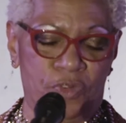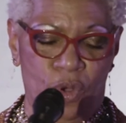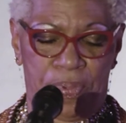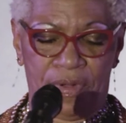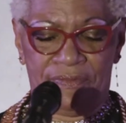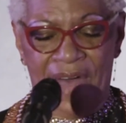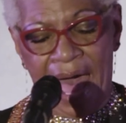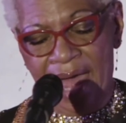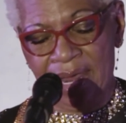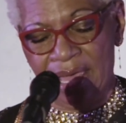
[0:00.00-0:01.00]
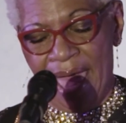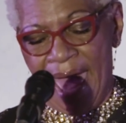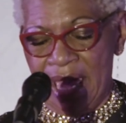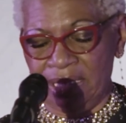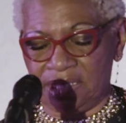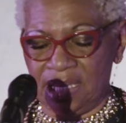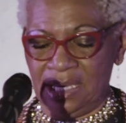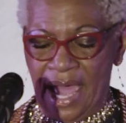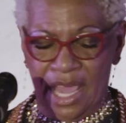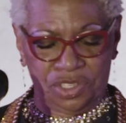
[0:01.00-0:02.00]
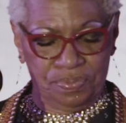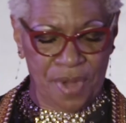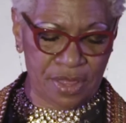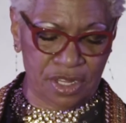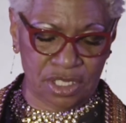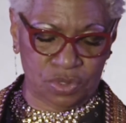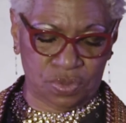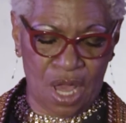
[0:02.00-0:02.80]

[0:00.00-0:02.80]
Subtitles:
for providing 8 teenage mothers